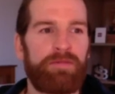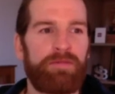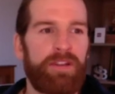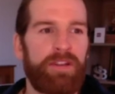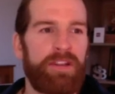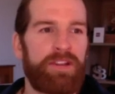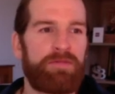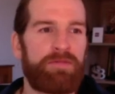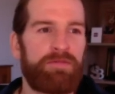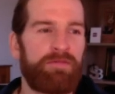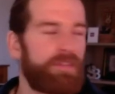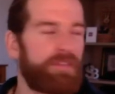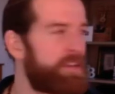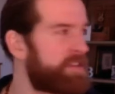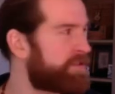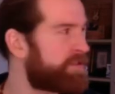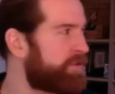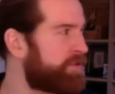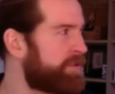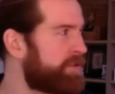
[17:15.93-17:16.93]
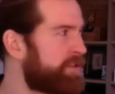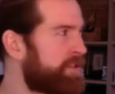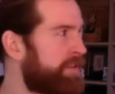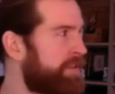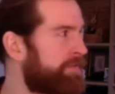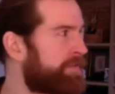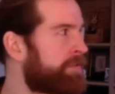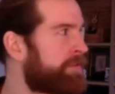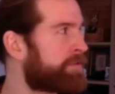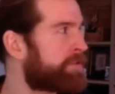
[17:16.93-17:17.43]
It's always
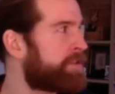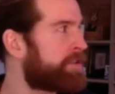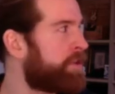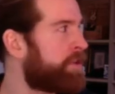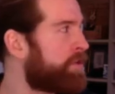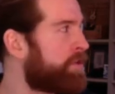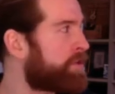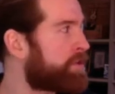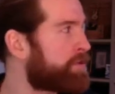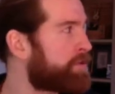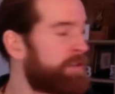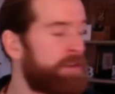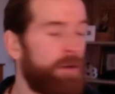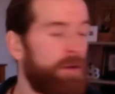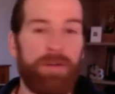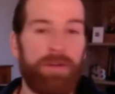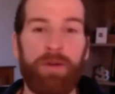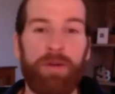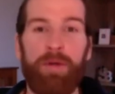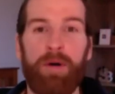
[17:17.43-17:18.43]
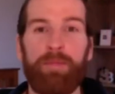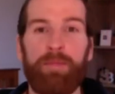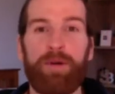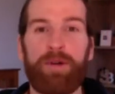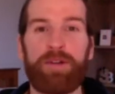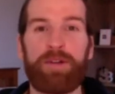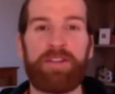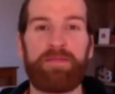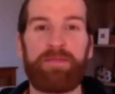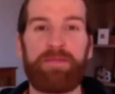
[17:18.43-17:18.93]
difficult to know because we don't know what
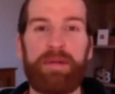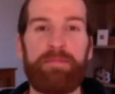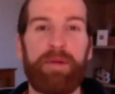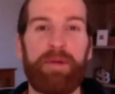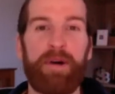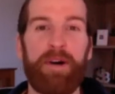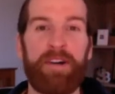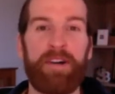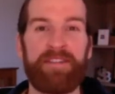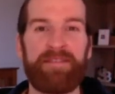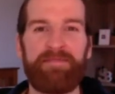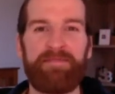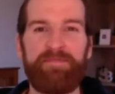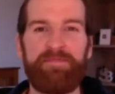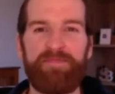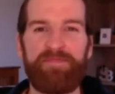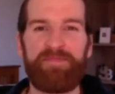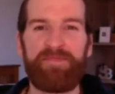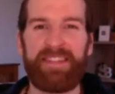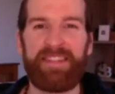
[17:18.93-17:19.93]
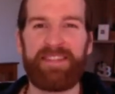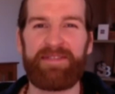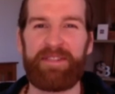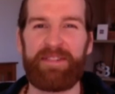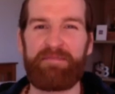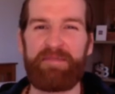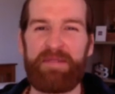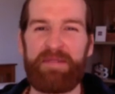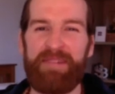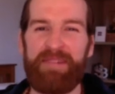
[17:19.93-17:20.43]
books have been burnt
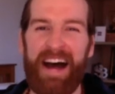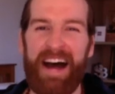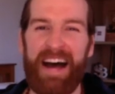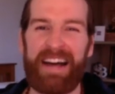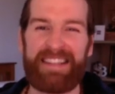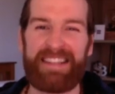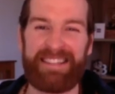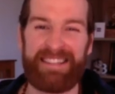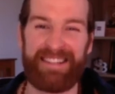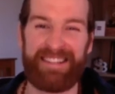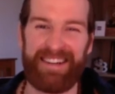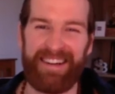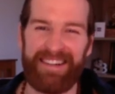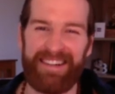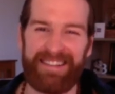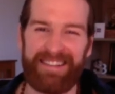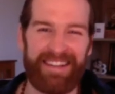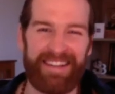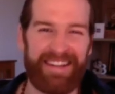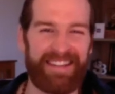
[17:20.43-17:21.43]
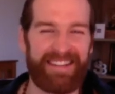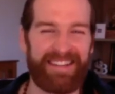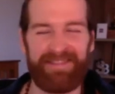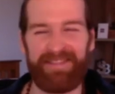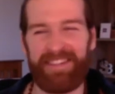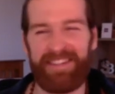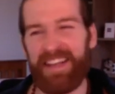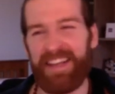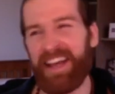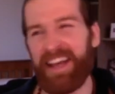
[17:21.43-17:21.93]
from the past.
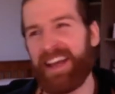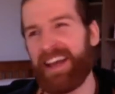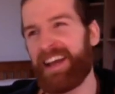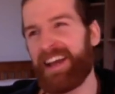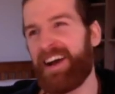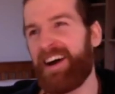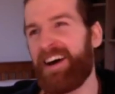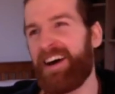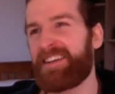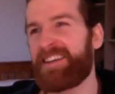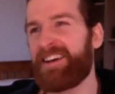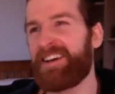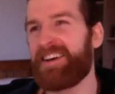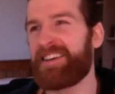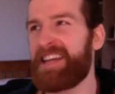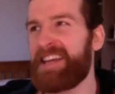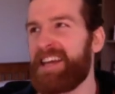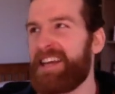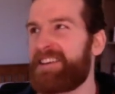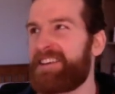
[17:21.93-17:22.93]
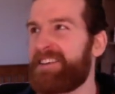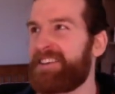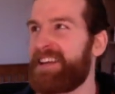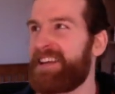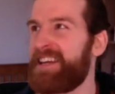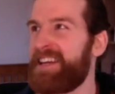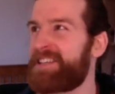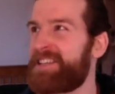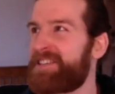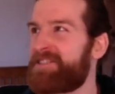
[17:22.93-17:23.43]
Our take on the
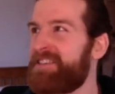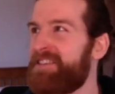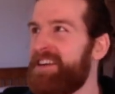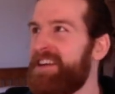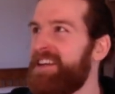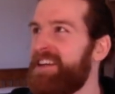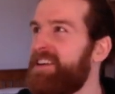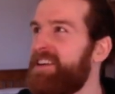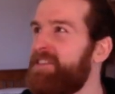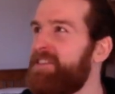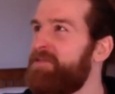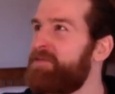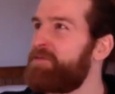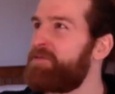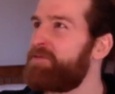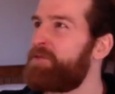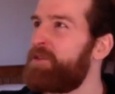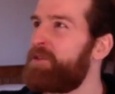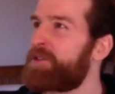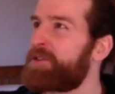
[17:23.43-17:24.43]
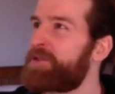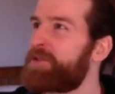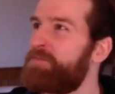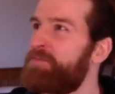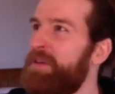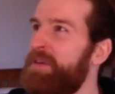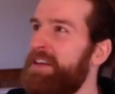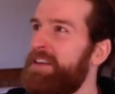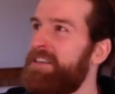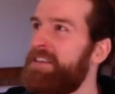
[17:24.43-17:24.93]
history of what's
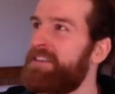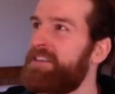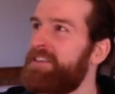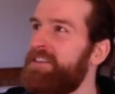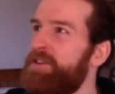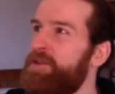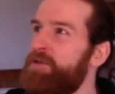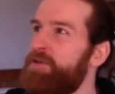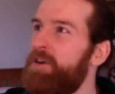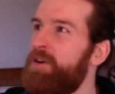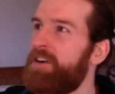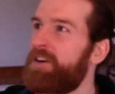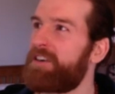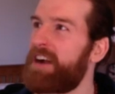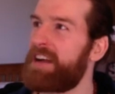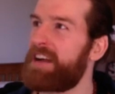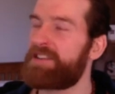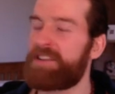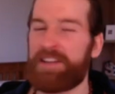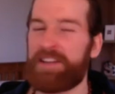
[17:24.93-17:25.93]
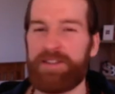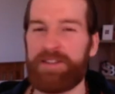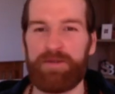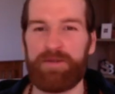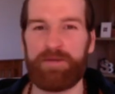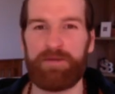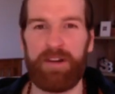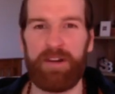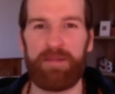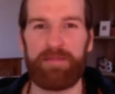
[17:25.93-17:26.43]
been, what our ancestors
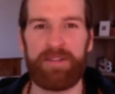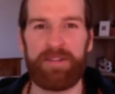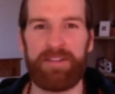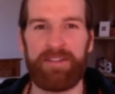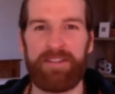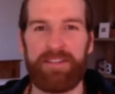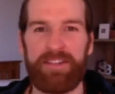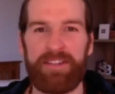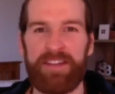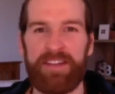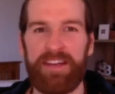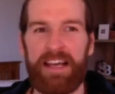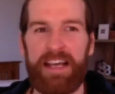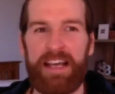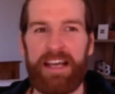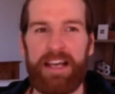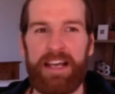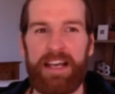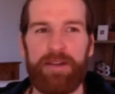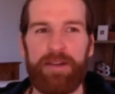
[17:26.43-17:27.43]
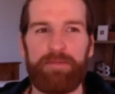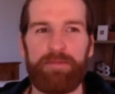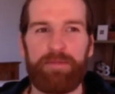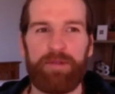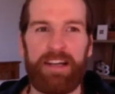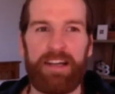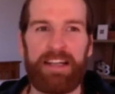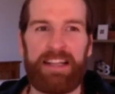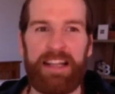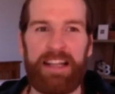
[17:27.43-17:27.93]
were up to is pretty
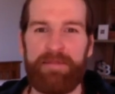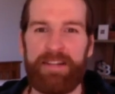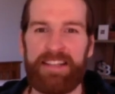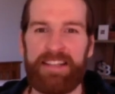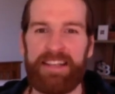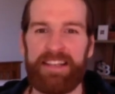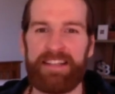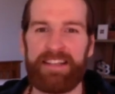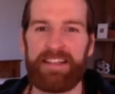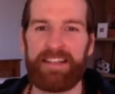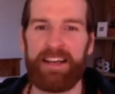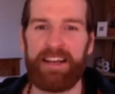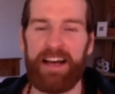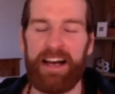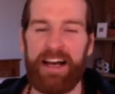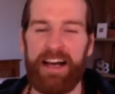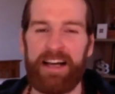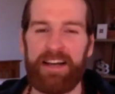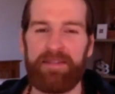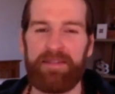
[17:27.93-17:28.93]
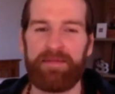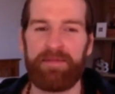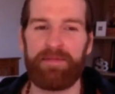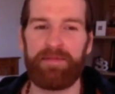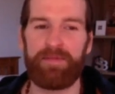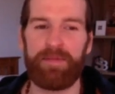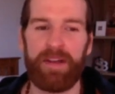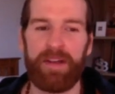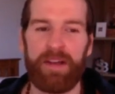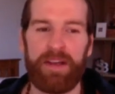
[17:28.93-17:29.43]
limited.
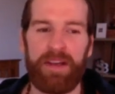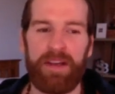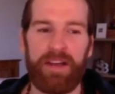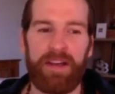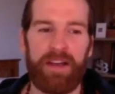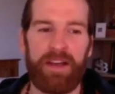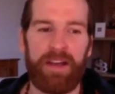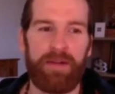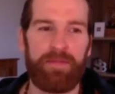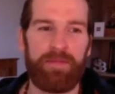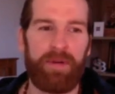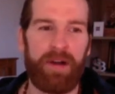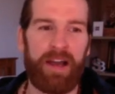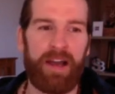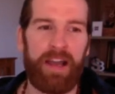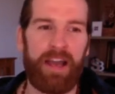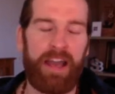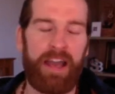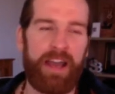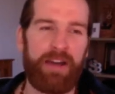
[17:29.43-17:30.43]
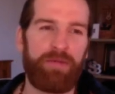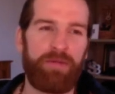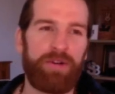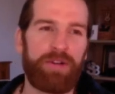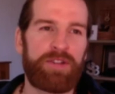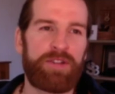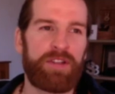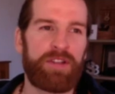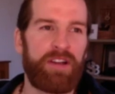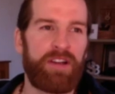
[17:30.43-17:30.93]
But it
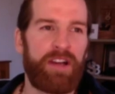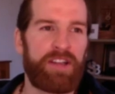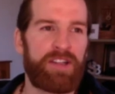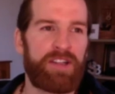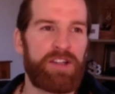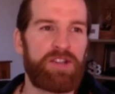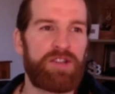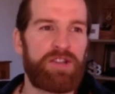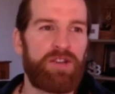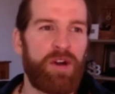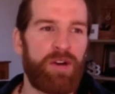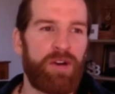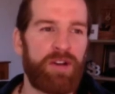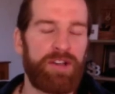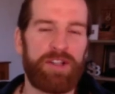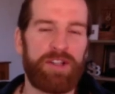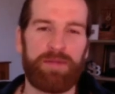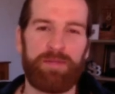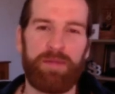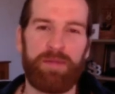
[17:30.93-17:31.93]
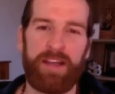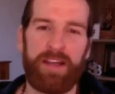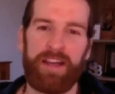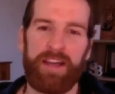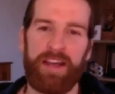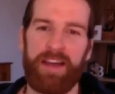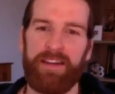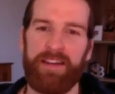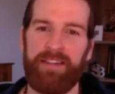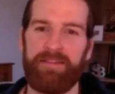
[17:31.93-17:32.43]
would astonish me
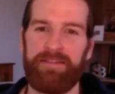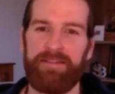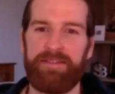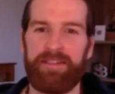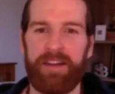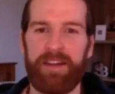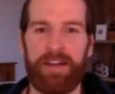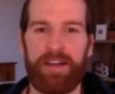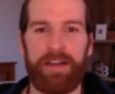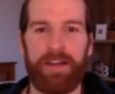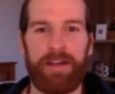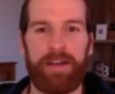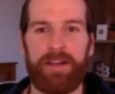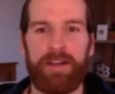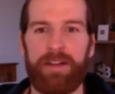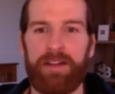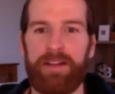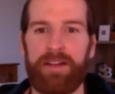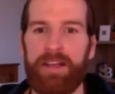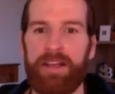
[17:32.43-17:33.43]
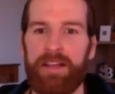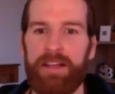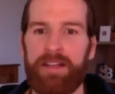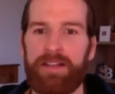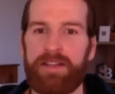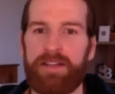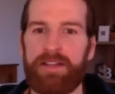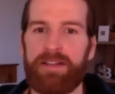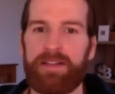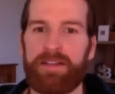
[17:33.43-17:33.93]
if
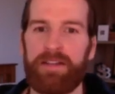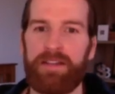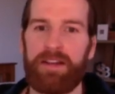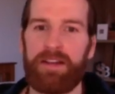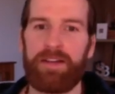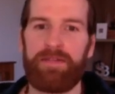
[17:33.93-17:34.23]
psilocybin